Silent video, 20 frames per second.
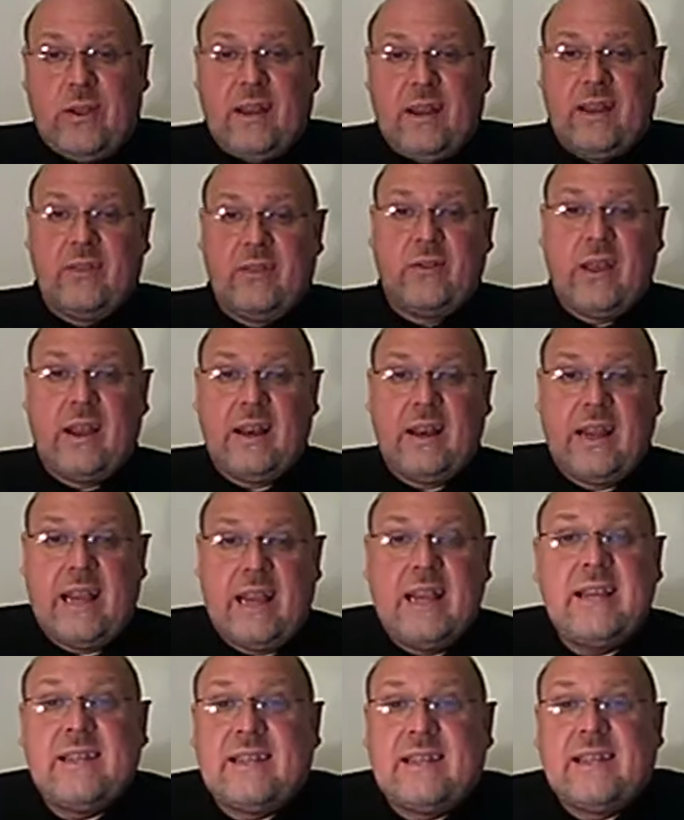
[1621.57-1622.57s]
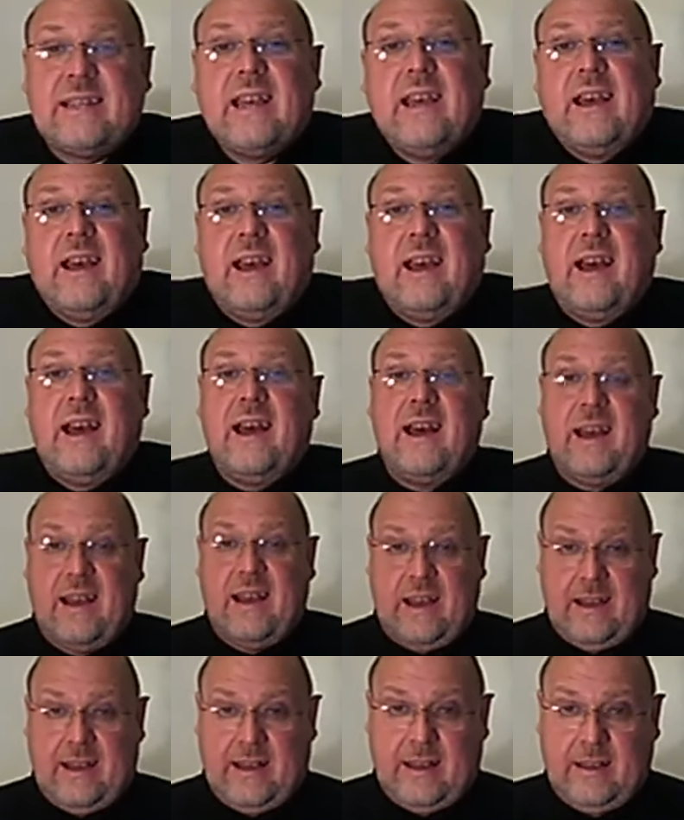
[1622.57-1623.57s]
that that is
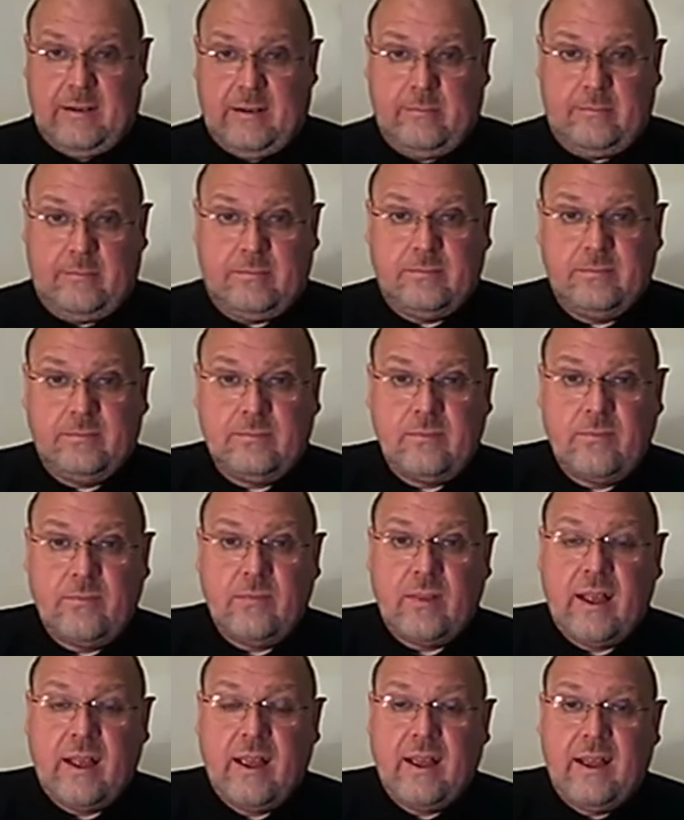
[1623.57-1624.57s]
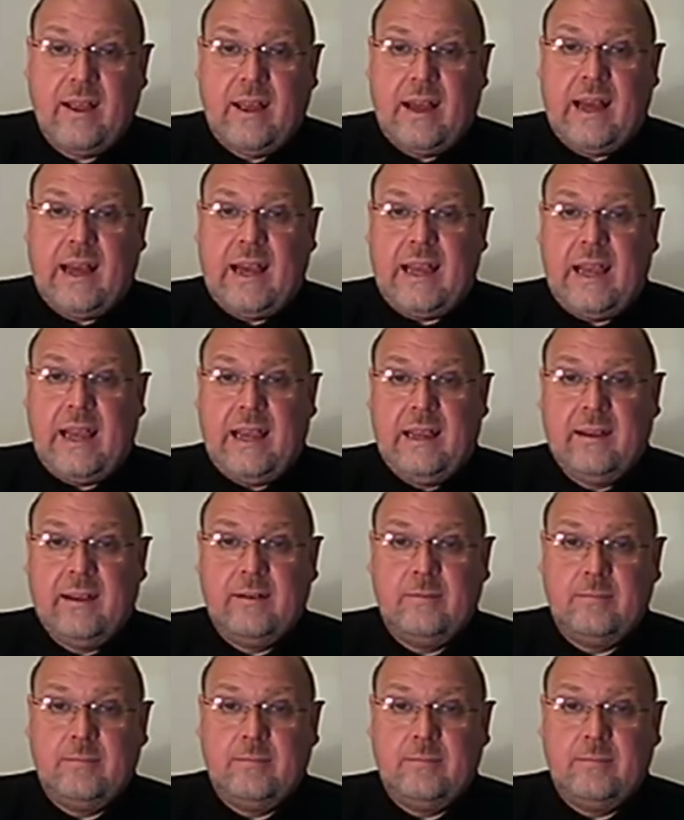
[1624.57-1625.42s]
uh, um, a